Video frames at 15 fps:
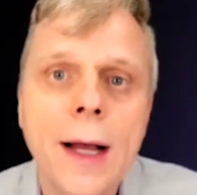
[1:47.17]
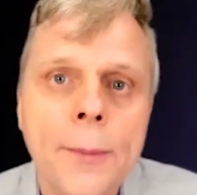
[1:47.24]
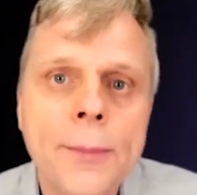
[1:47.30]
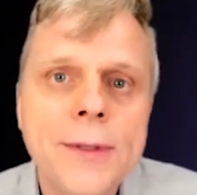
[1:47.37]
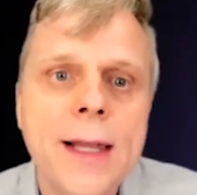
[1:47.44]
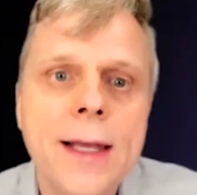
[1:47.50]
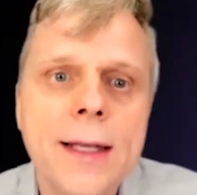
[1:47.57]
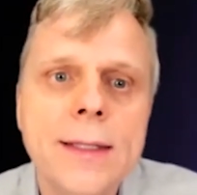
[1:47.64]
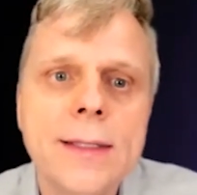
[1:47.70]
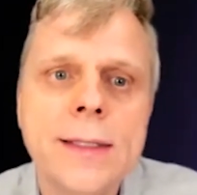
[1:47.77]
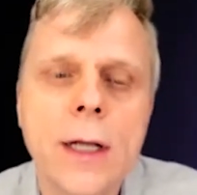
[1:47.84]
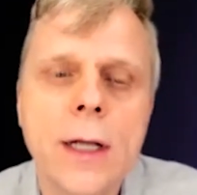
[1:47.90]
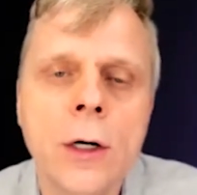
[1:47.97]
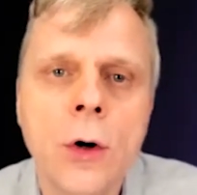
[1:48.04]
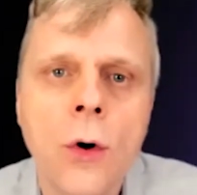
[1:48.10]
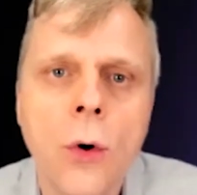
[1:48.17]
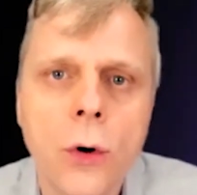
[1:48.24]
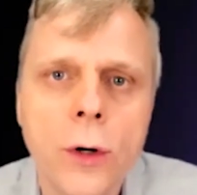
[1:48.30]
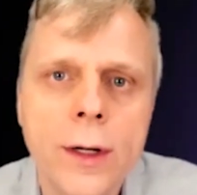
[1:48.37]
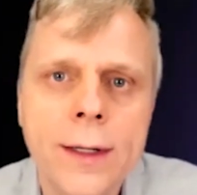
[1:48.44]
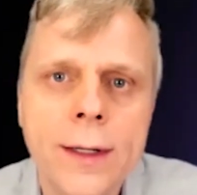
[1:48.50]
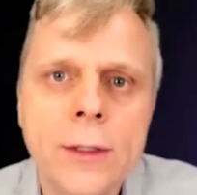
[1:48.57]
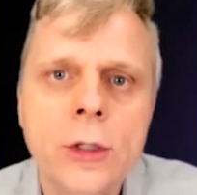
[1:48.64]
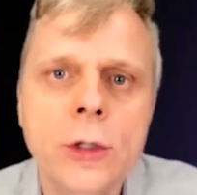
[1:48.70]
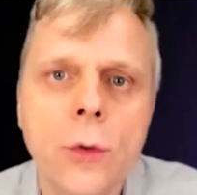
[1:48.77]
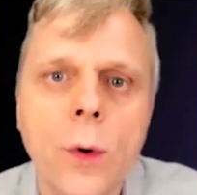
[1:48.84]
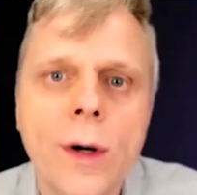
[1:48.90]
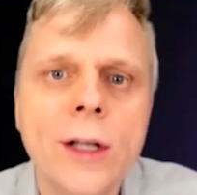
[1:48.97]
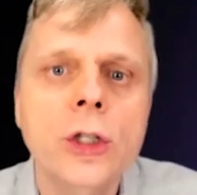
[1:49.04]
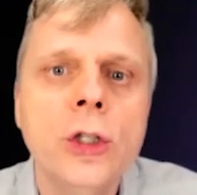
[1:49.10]
updates according to
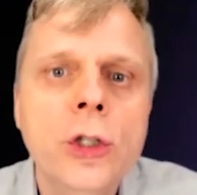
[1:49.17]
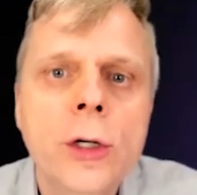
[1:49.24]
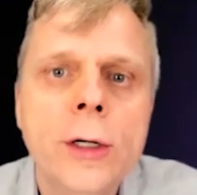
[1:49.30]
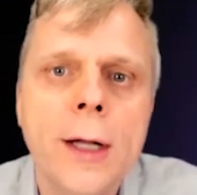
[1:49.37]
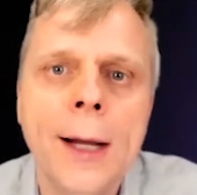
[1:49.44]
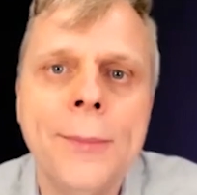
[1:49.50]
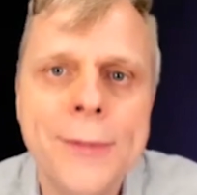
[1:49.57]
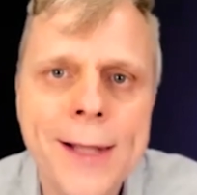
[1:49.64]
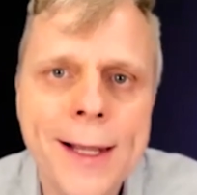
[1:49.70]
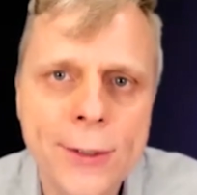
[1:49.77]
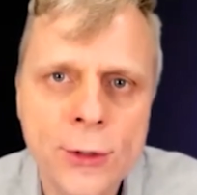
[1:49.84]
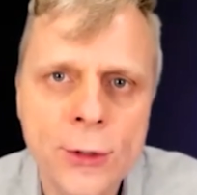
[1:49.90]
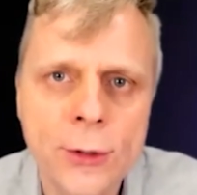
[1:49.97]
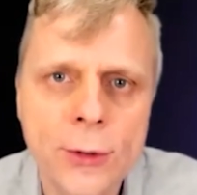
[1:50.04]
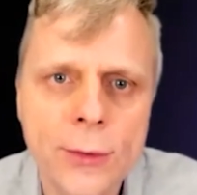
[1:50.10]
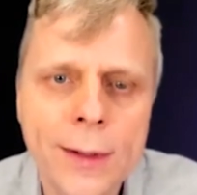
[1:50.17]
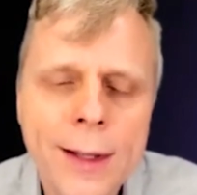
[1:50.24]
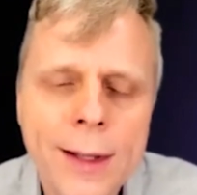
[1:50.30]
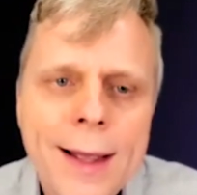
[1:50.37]
what it should update to.